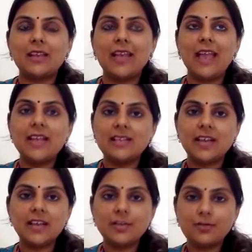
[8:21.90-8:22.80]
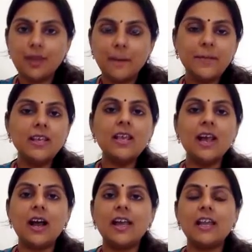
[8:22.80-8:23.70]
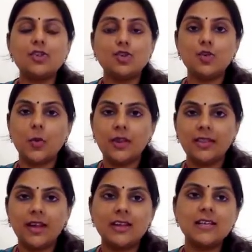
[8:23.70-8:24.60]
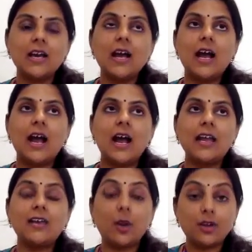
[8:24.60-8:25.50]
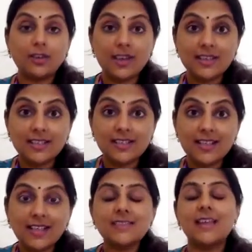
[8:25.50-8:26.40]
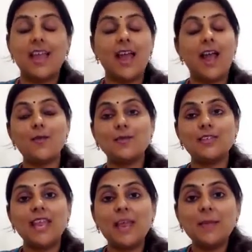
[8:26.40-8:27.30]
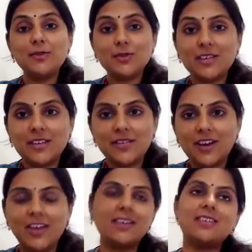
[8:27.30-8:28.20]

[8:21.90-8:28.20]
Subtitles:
X kind of company, I enjoyed that. I got great success there. I was able to convert